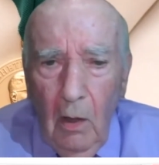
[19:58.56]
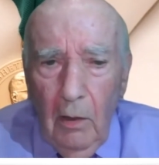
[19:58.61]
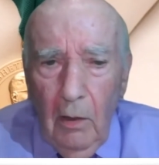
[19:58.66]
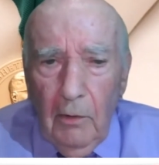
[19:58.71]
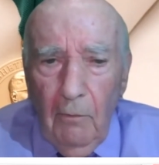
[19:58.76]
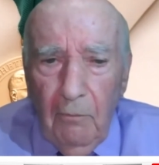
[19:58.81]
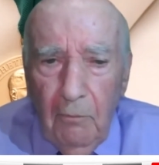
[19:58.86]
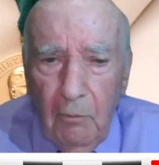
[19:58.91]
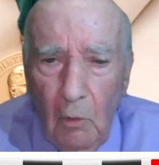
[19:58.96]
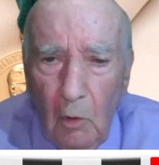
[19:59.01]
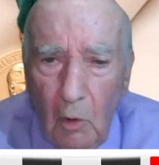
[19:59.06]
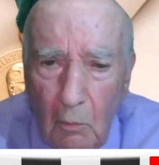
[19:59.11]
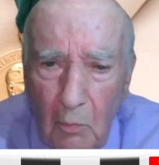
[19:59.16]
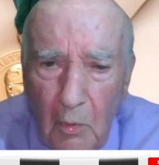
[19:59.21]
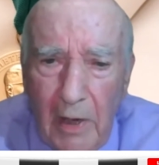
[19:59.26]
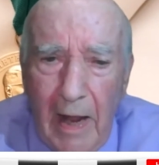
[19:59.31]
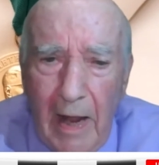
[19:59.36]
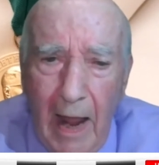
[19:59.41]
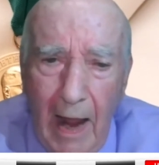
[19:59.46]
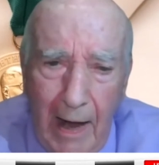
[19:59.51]
The form
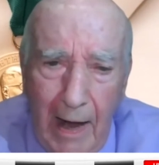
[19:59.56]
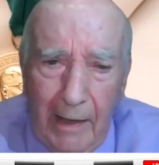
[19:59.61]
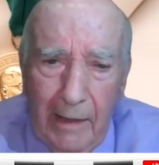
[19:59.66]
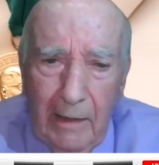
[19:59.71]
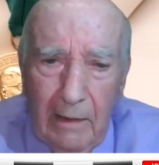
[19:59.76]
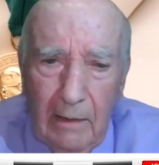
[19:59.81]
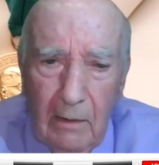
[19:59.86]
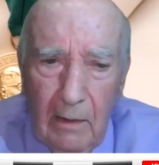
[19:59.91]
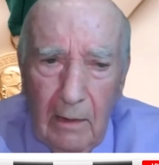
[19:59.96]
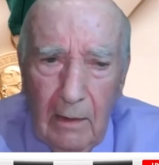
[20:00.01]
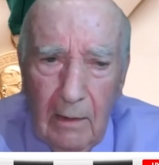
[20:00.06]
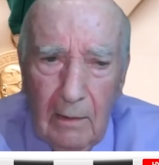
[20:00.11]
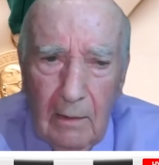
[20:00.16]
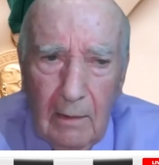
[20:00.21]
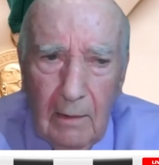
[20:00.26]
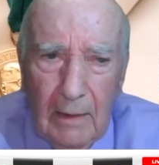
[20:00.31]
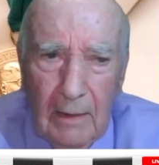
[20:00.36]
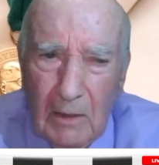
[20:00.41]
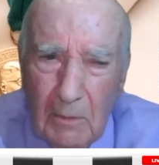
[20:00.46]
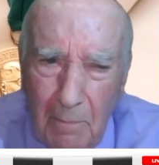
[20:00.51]
we had
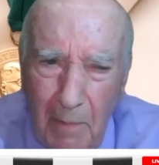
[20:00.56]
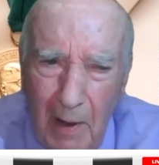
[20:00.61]
is